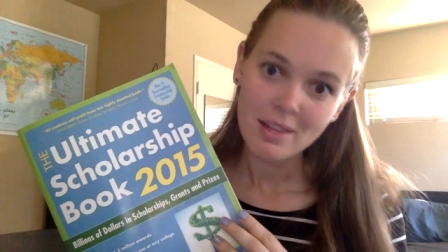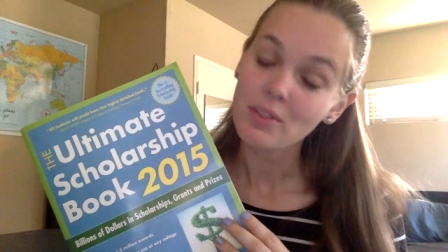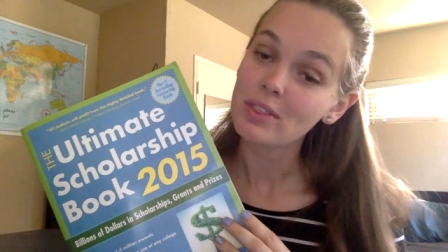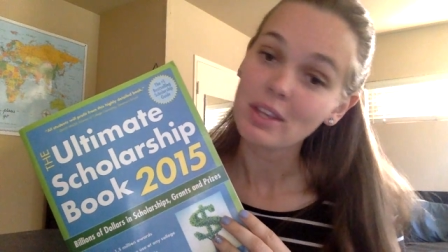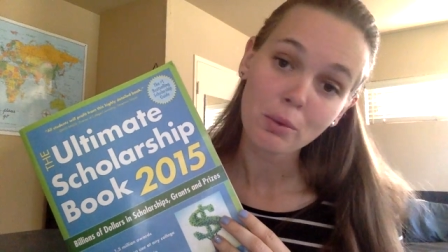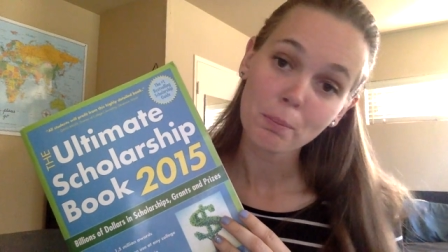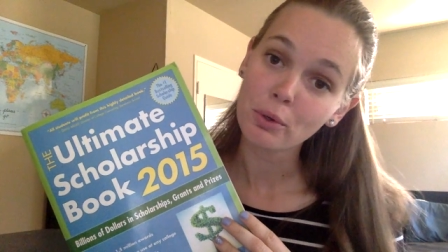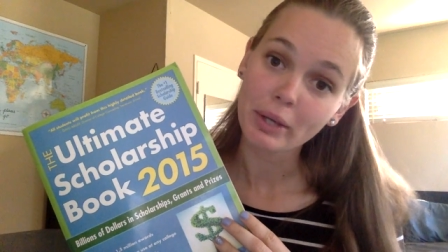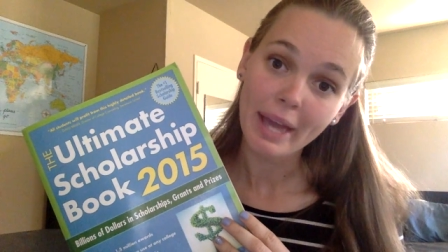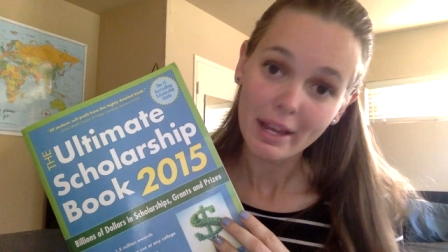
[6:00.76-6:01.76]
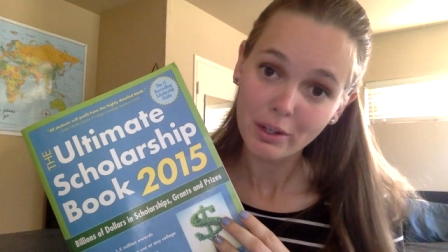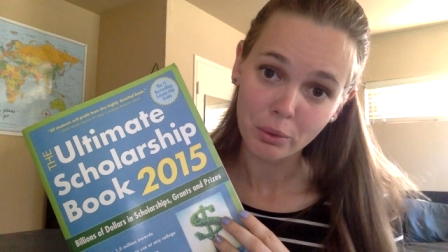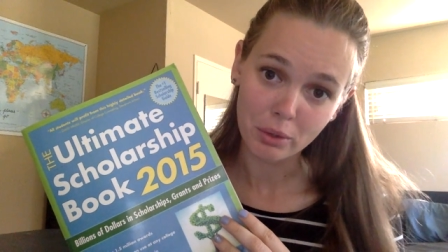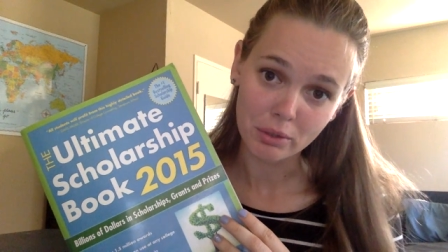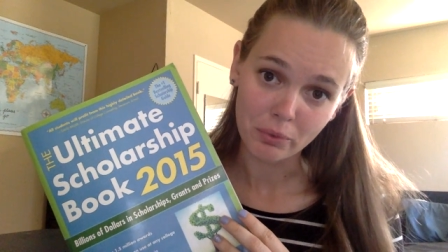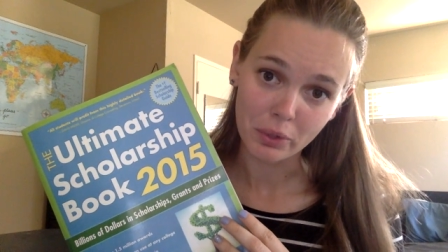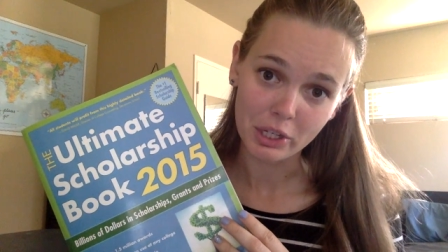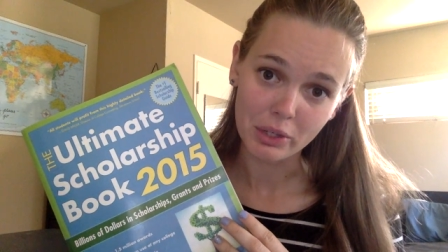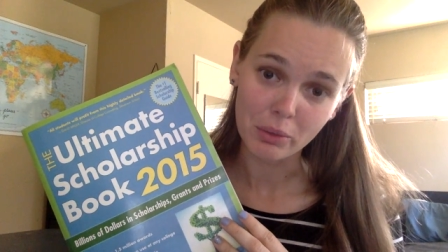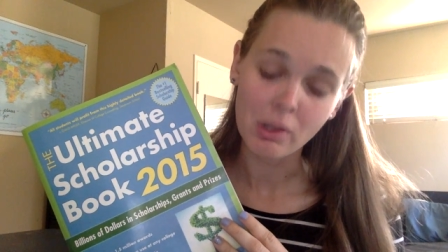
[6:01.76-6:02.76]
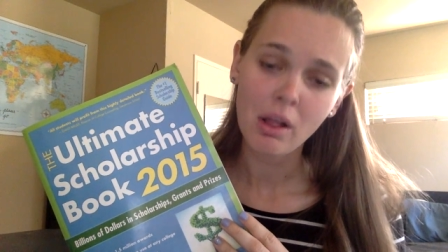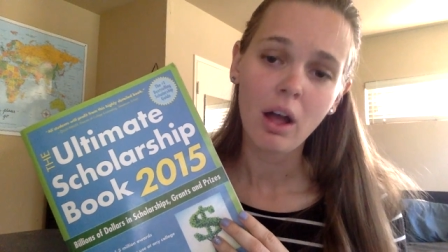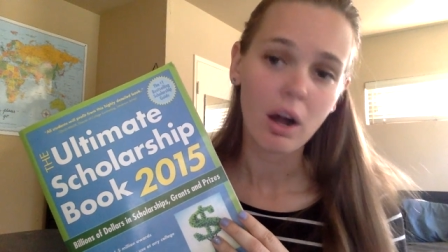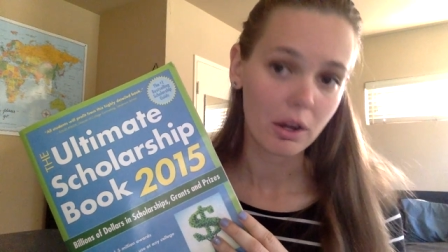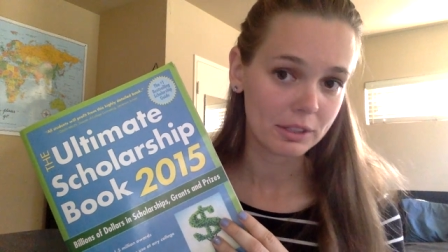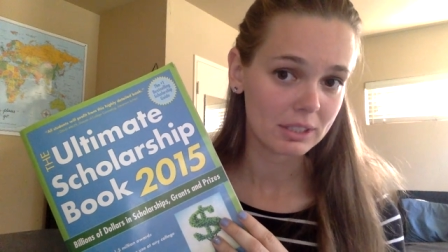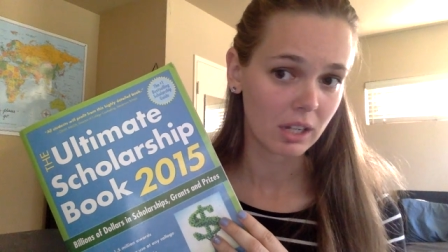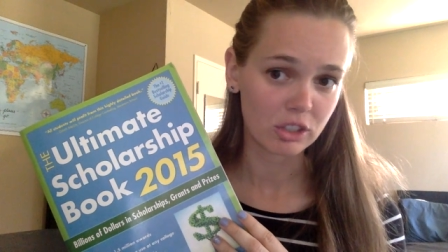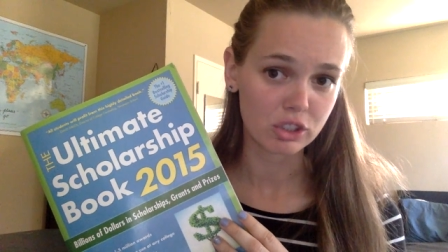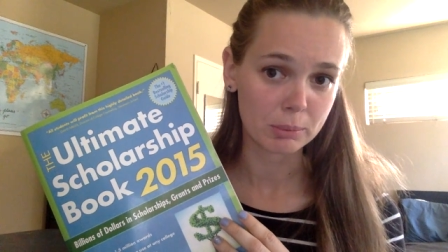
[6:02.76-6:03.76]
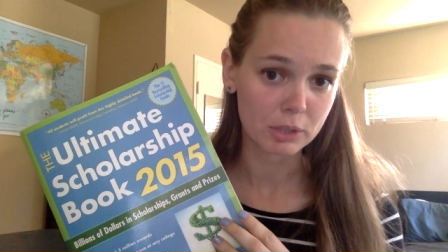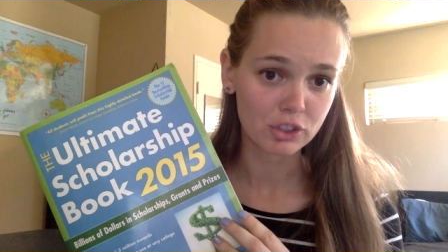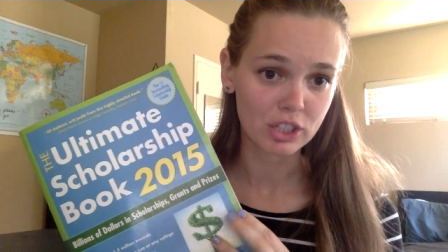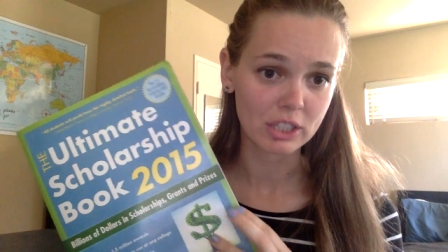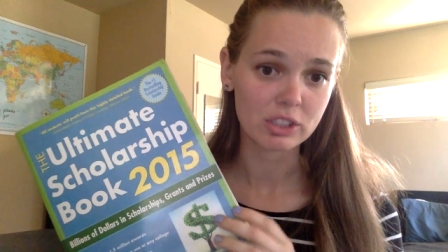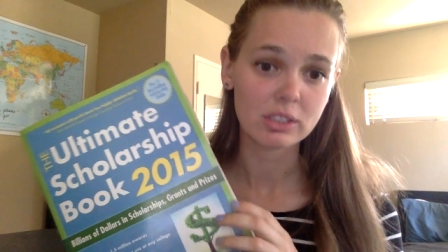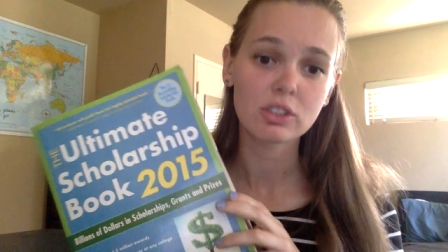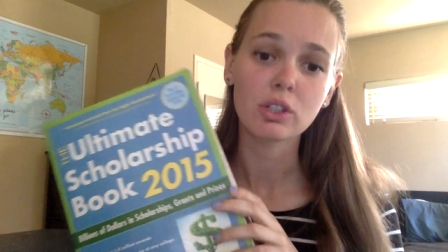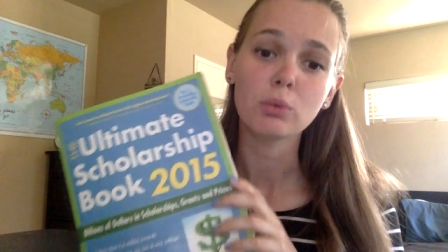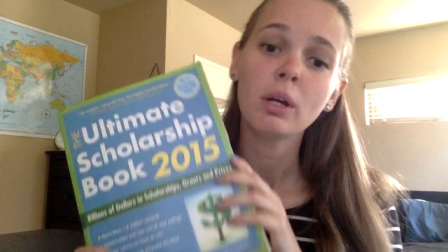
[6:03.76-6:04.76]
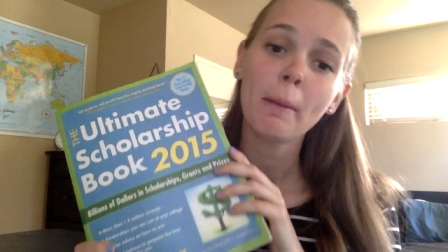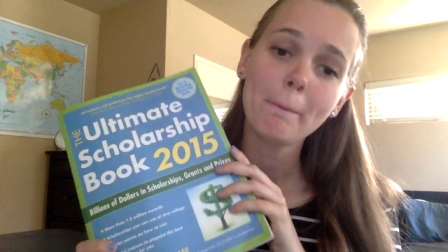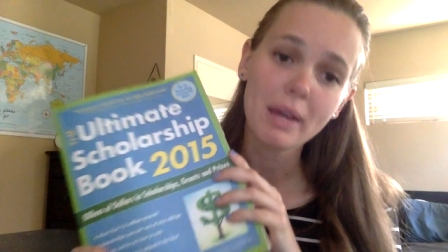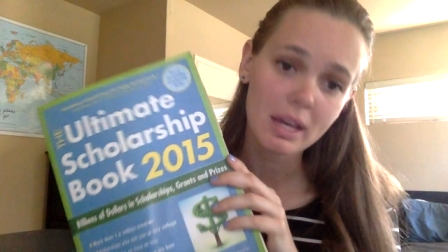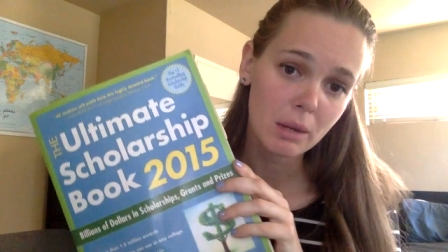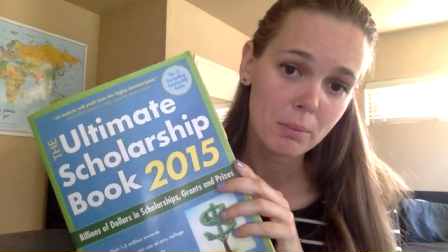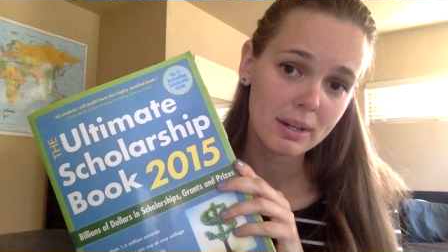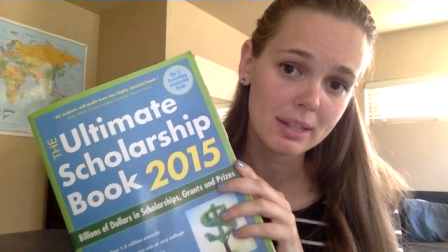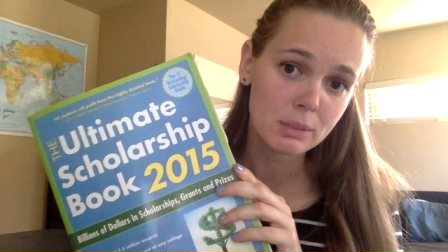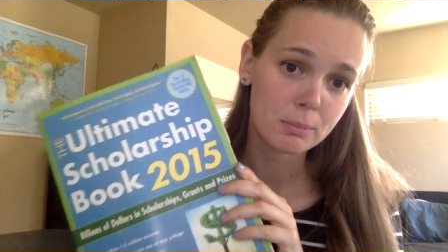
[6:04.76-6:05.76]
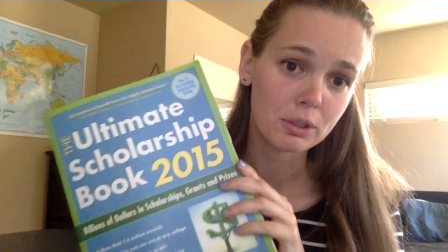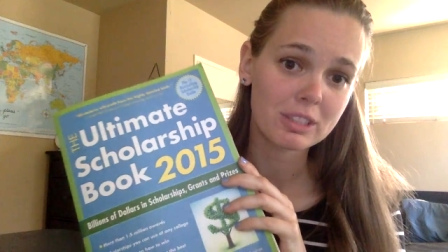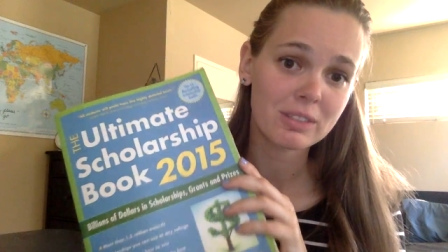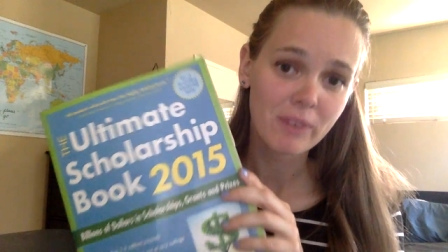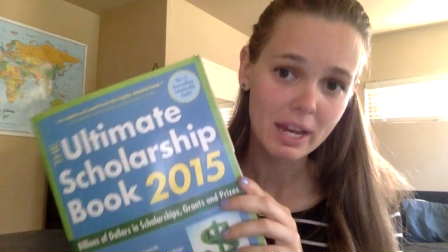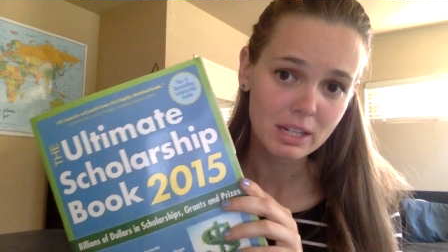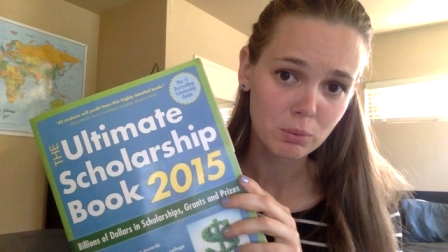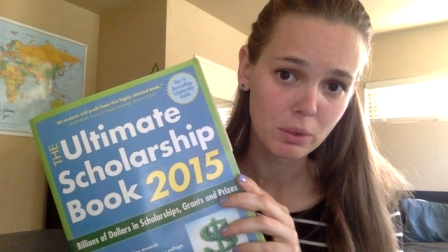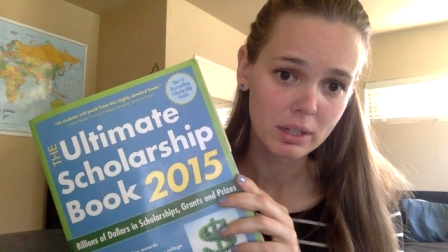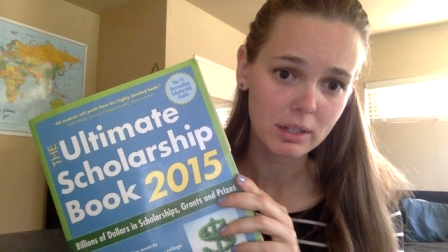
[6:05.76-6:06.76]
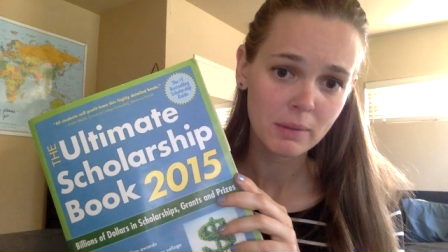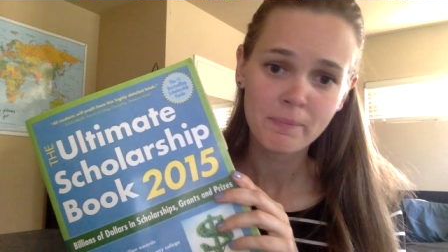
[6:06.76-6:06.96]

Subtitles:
that they don't put a category for you on the scholarship search engines. So pick up one of these books, find one.